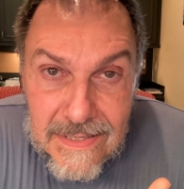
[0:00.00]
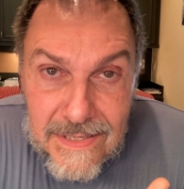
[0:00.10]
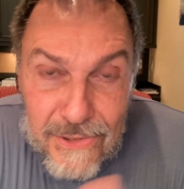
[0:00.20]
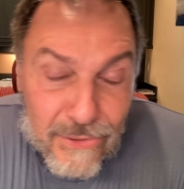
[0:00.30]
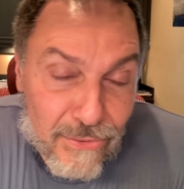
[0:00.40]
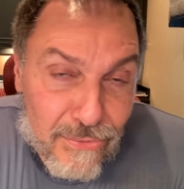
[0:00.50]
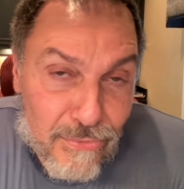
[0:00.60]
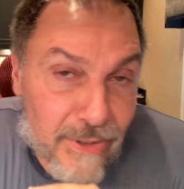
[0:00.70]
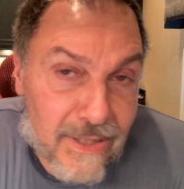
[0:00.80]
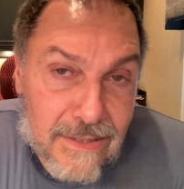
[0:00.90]
You know,
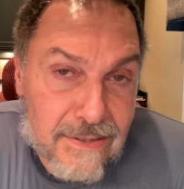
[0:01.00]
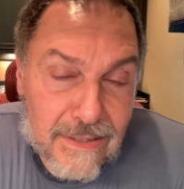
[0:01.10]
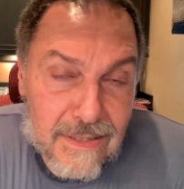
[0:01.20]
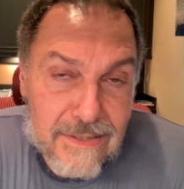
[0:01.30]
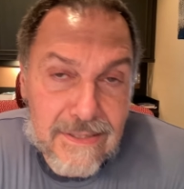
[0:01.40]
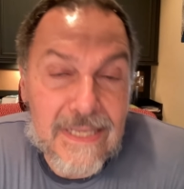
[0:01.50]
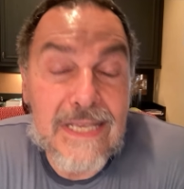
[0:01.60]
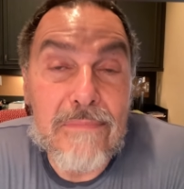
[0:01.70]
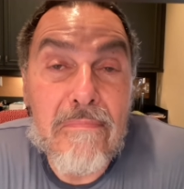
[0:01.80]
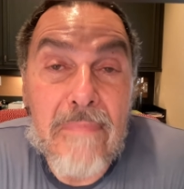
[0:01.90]
when it says,
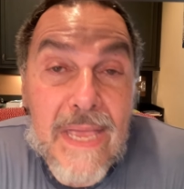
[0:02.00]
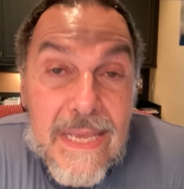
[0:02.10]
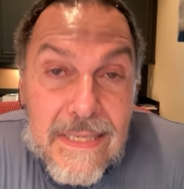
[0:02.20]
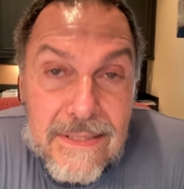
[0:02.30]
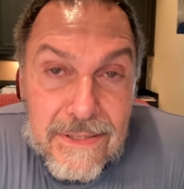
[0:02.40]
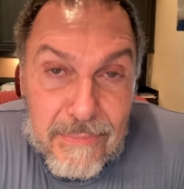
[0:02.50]
He makes